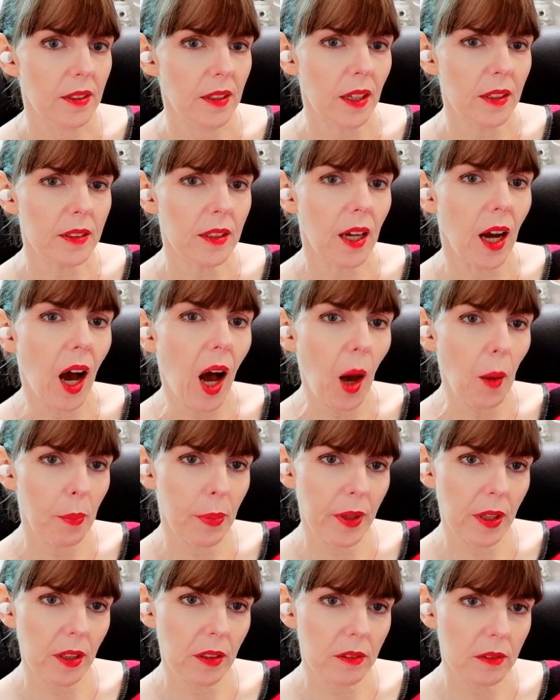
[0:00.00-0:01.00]
Is that
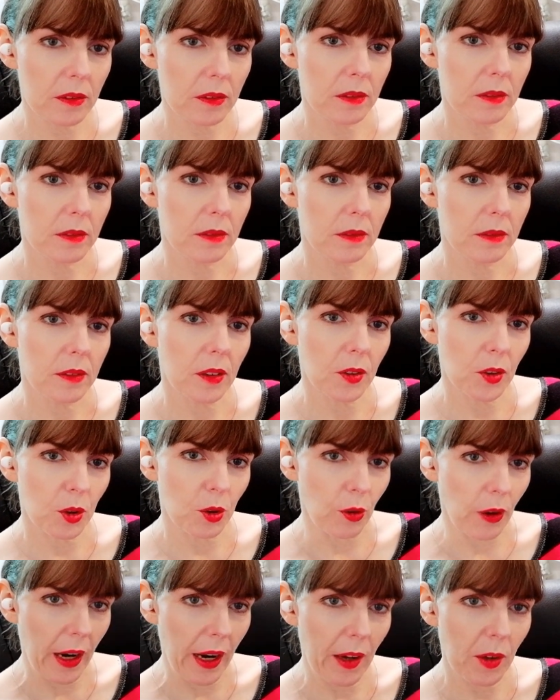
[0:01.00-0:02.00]
carpet on the
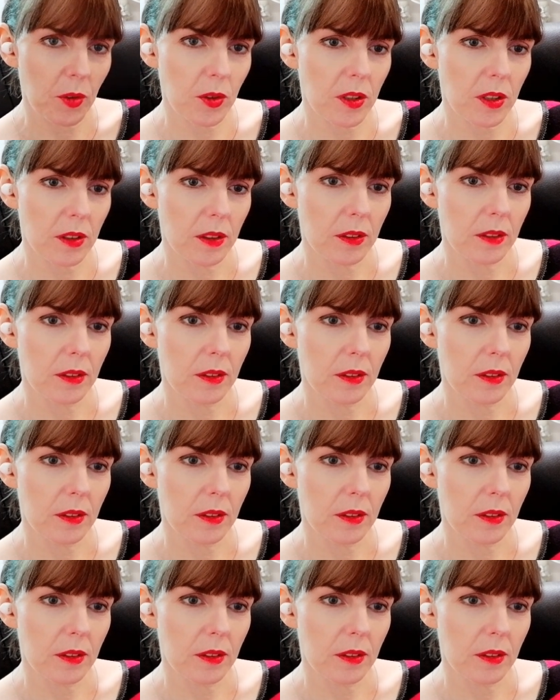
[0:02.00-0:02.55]
ground?